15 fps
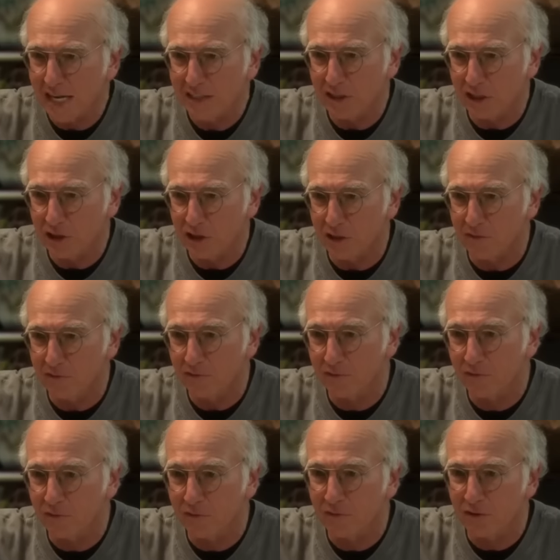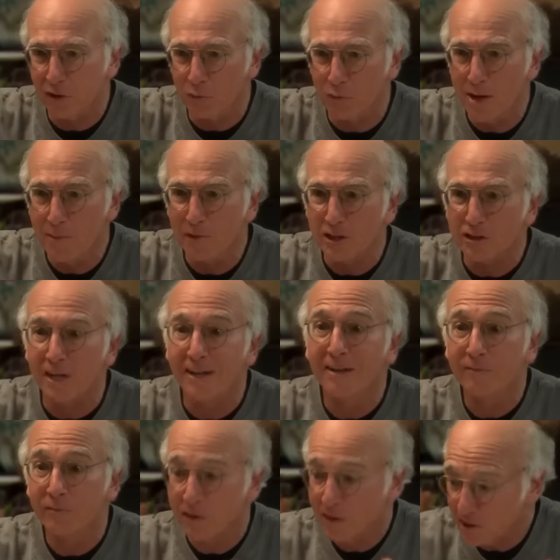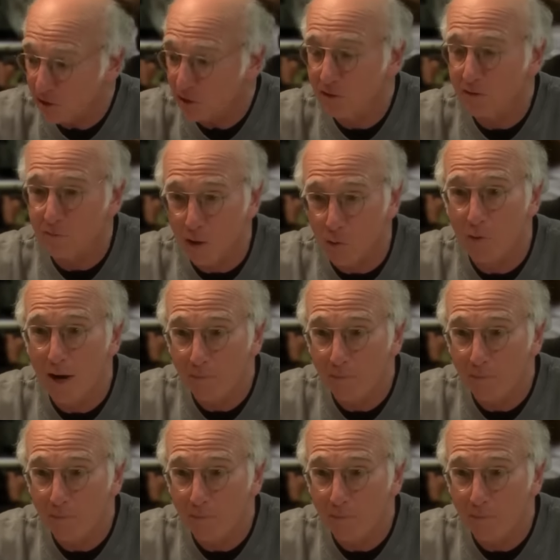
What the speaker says: side dish here for the remnants. This is the